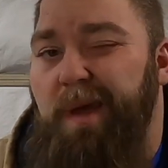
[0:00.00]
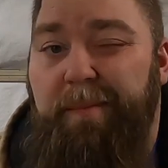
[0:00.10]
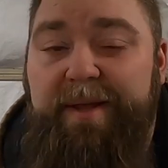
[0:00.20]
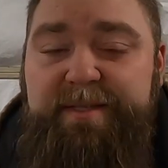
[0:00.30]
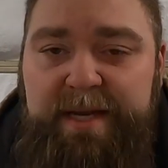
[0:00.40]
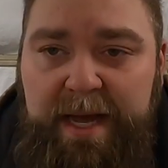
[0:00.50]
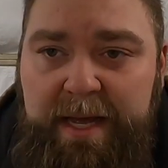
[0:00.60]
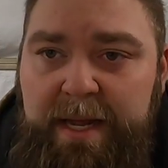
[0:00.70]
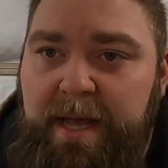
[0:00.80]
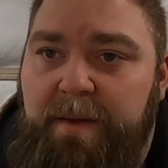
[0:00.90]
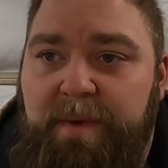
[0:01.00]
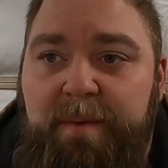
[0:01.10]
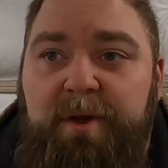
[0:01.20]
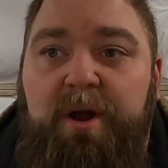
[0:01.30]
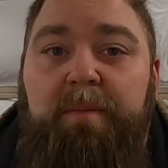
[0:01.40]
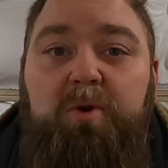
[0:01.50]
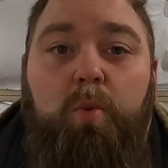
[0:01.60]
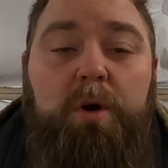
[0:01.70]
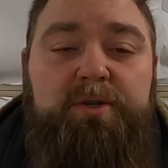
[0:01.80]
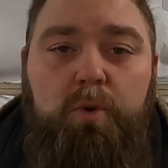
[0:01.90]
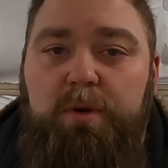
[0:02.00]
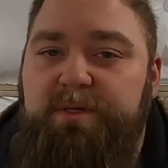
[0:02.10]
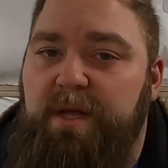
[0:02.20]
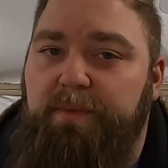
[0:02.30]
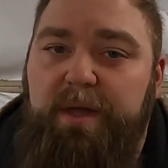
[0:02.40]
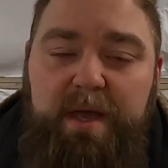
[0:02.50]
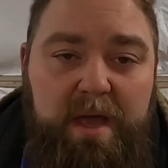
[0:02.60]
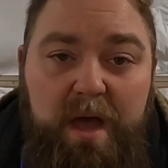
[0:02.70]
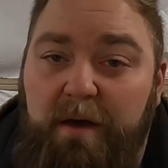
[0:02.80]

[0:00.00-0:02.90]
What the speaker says: maybe it's not, maybe you're able to work towards something.